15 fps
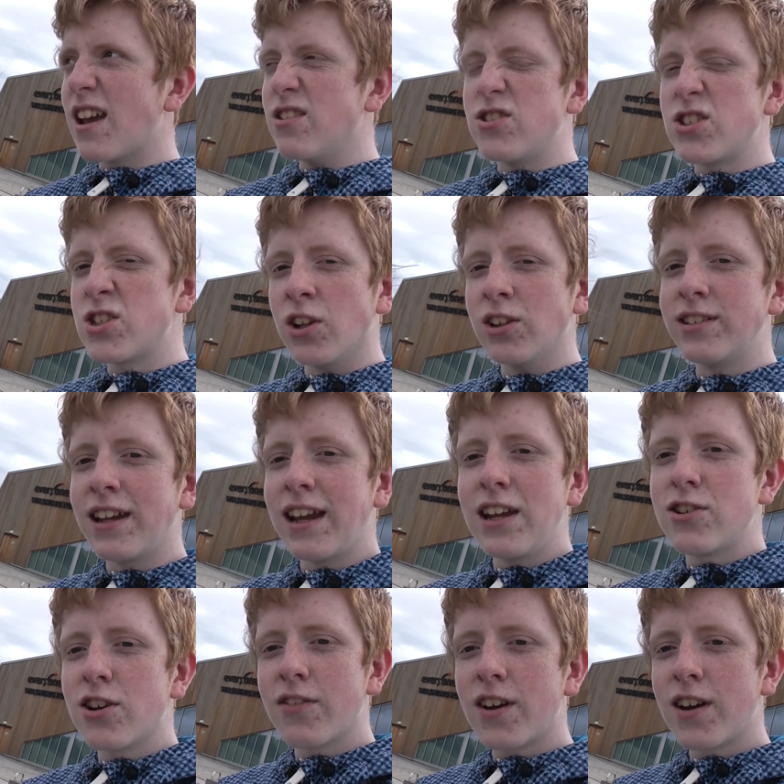insulting
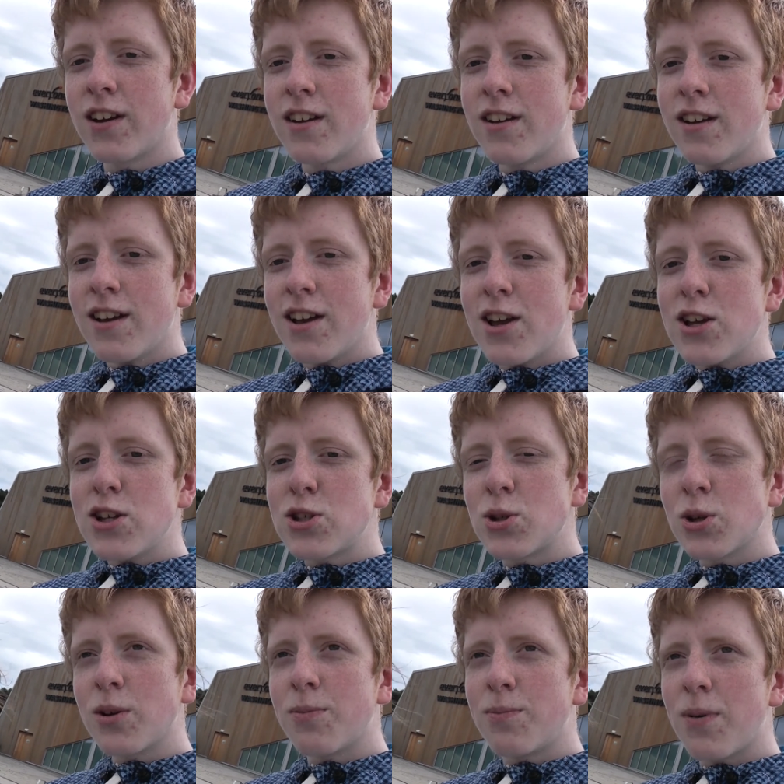each other. Yeah.
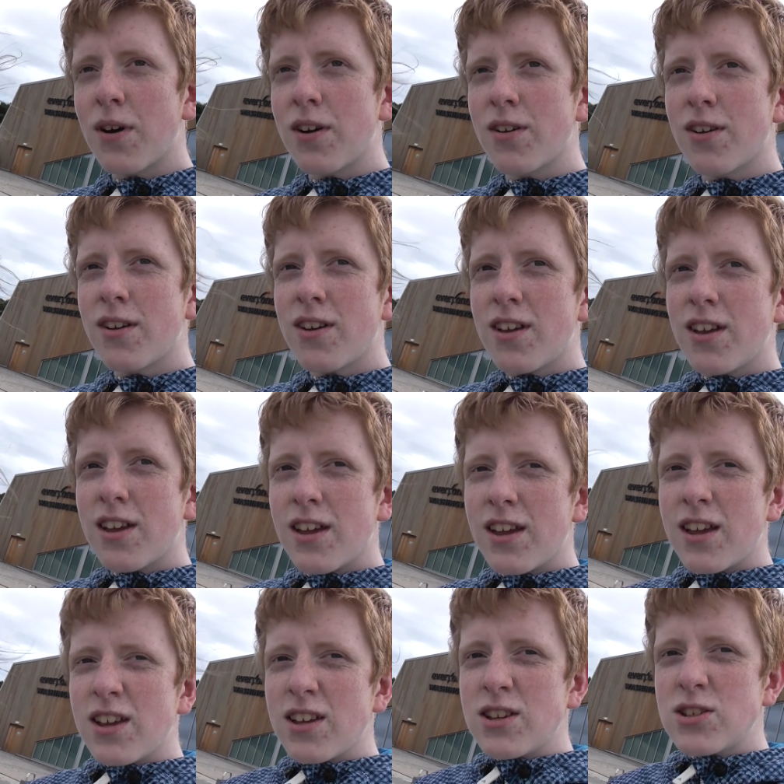So, can be
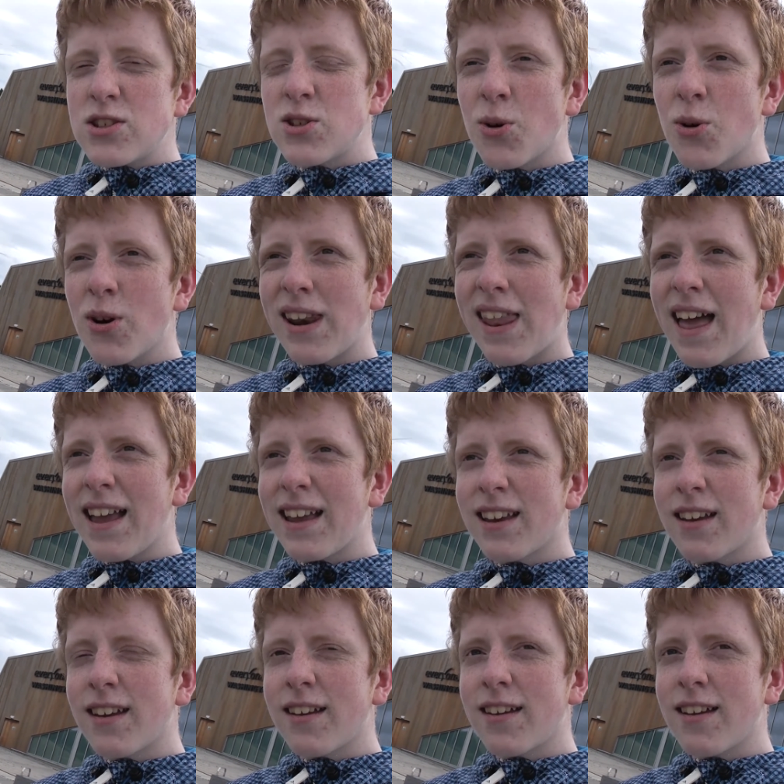a So like,
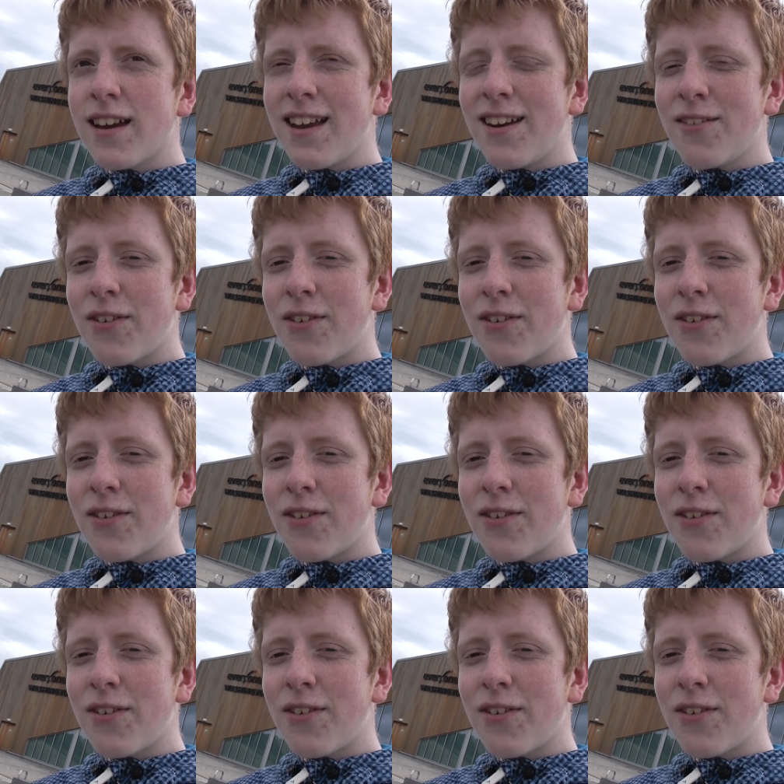in